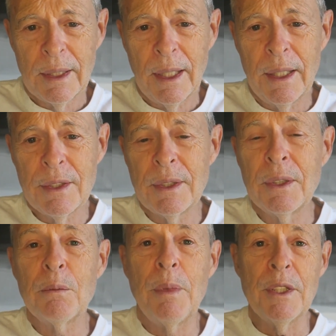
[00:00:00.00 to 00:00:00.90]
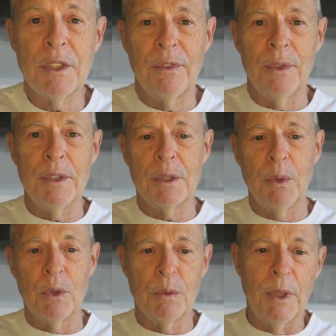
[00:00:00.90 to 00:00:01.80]
And isn't your best foot
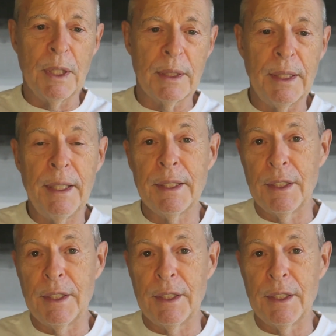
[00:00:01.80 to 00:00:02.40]
supposed to be clean